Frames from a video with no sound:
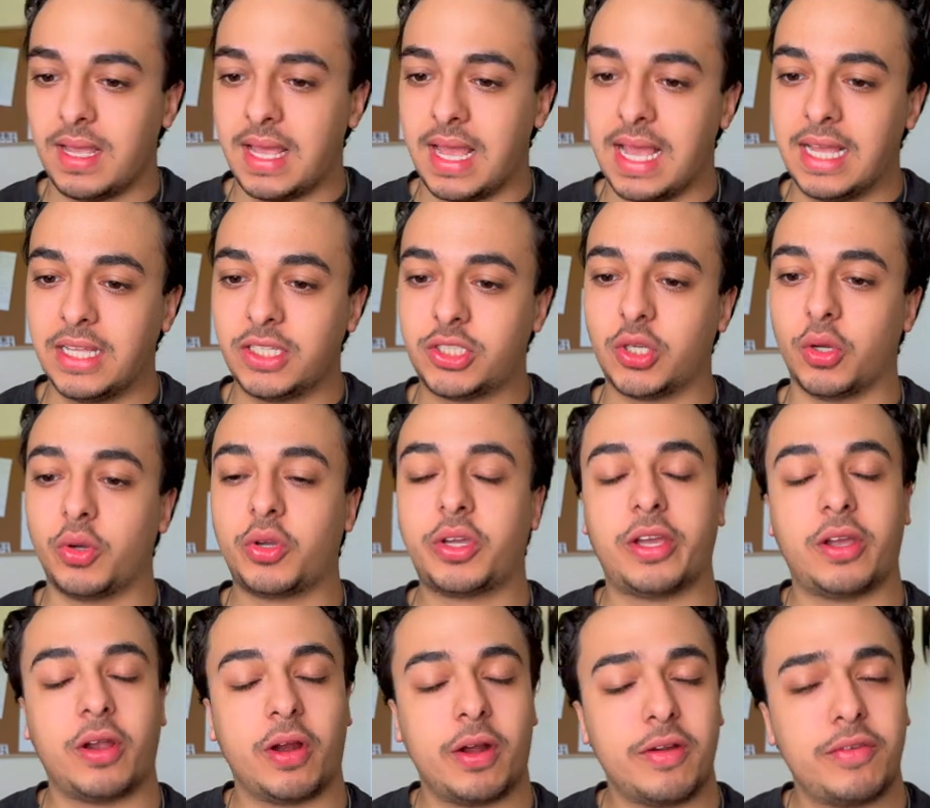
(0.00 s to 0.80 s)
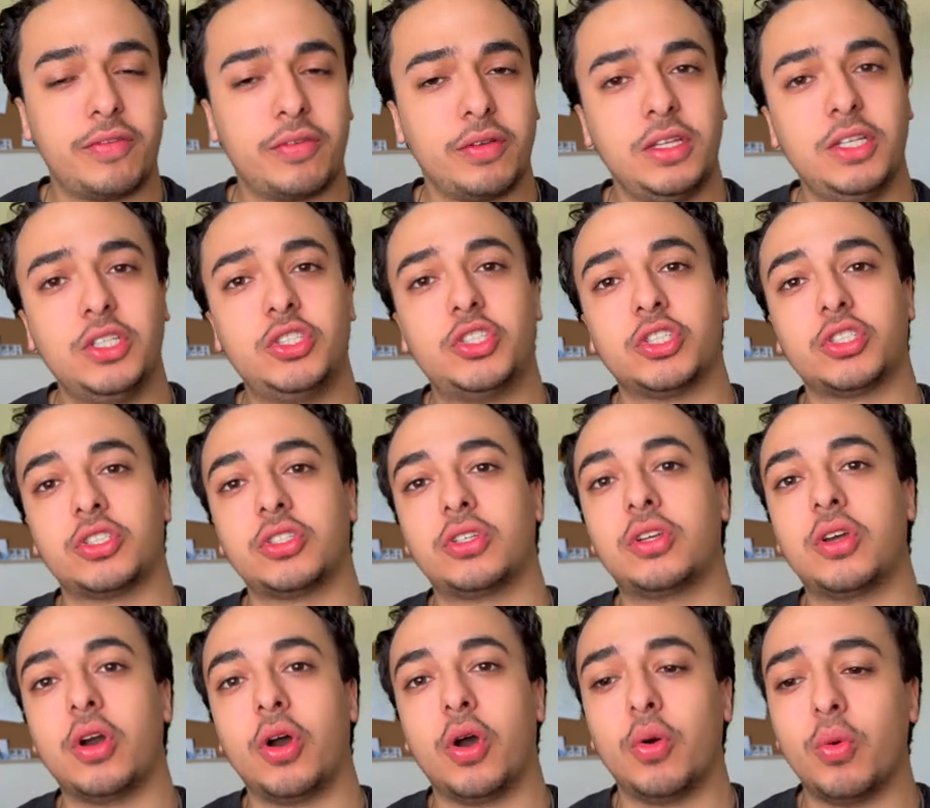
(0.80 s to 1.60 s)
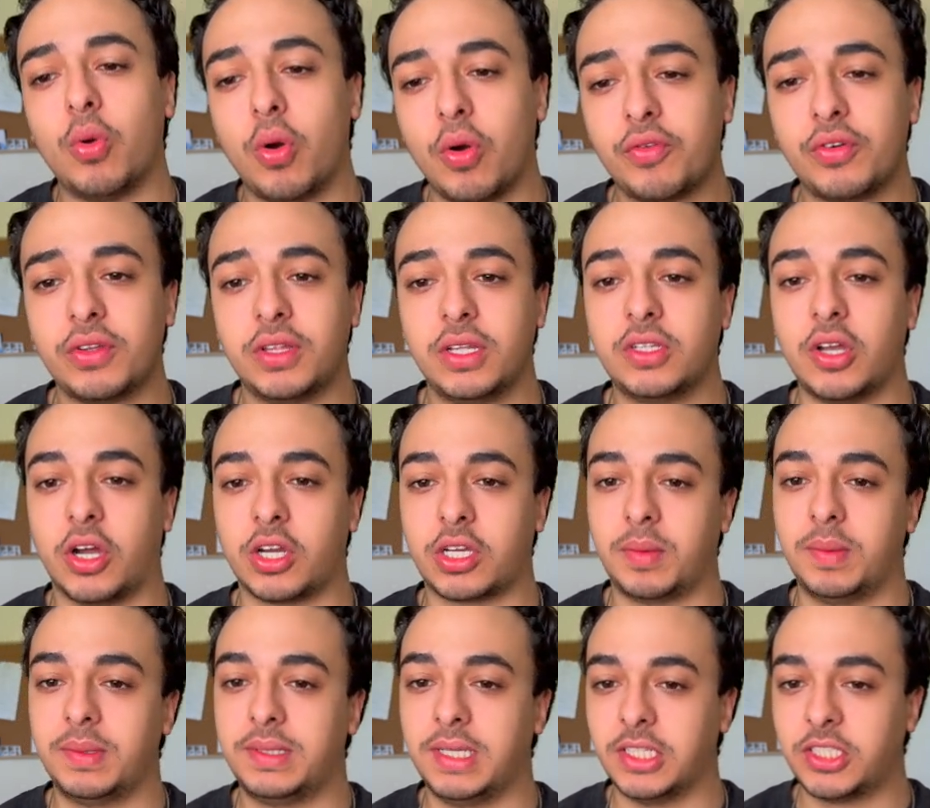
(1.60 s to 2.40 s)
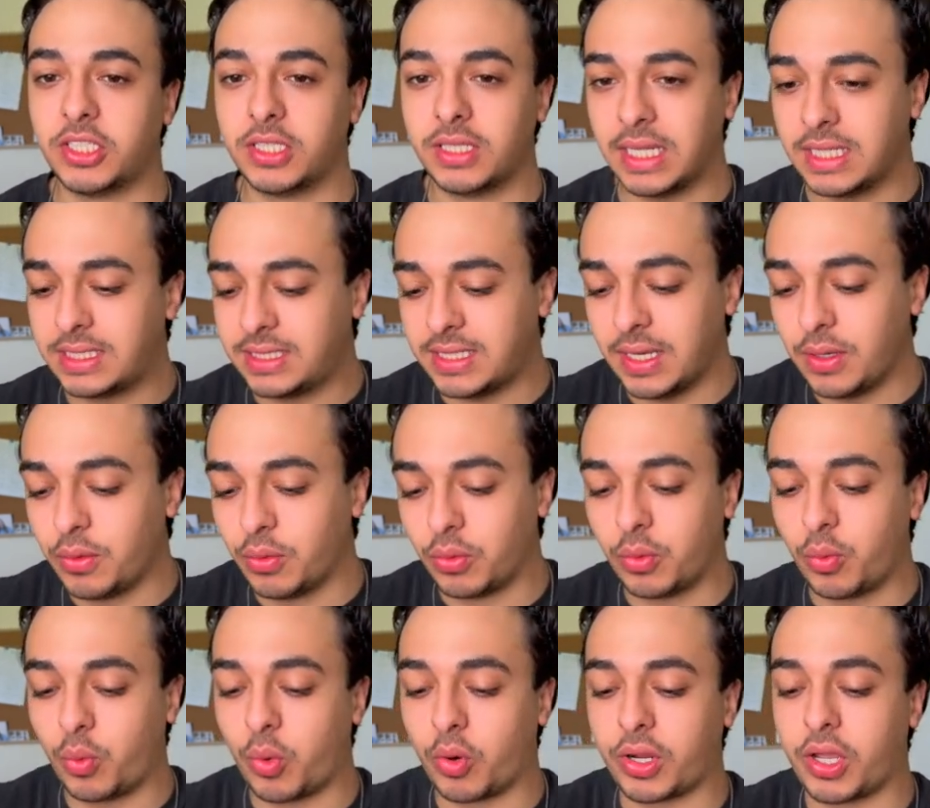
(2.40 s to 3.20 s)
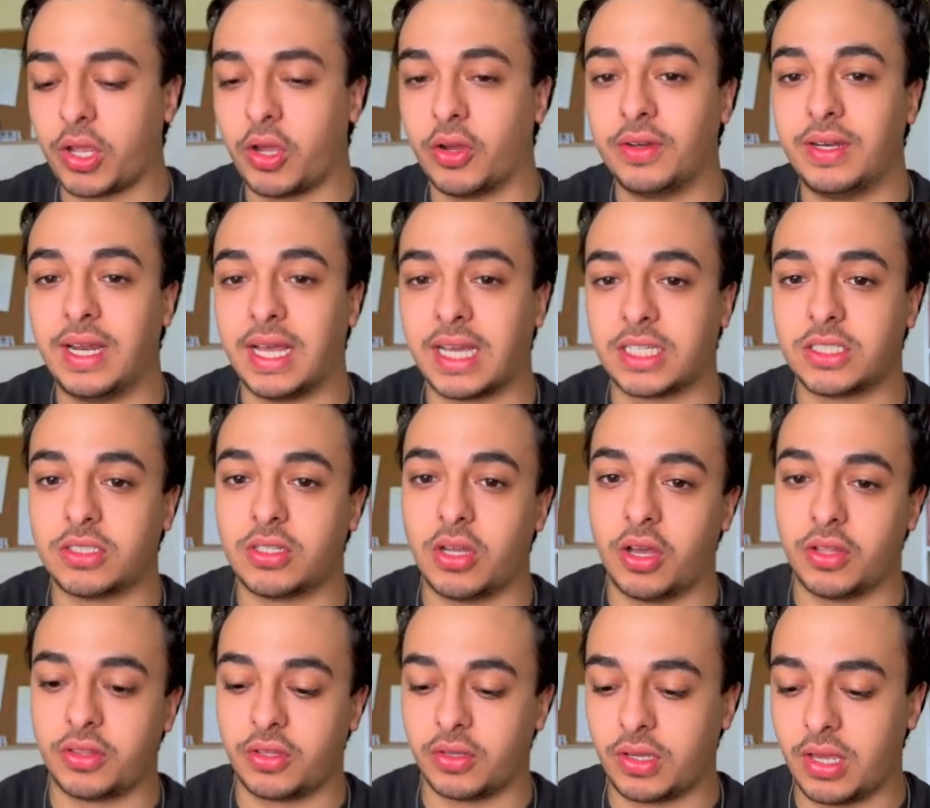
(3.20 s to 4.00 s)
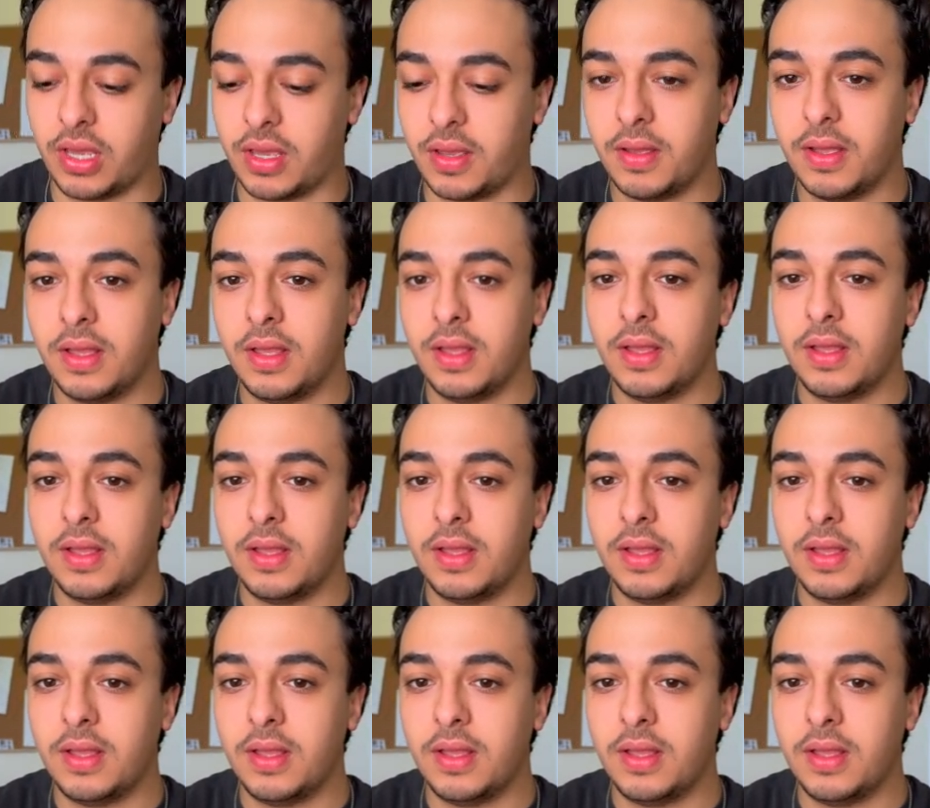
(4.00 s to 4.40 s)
And so carefully just go over the documentation. Let's say we're working on next auth, okay?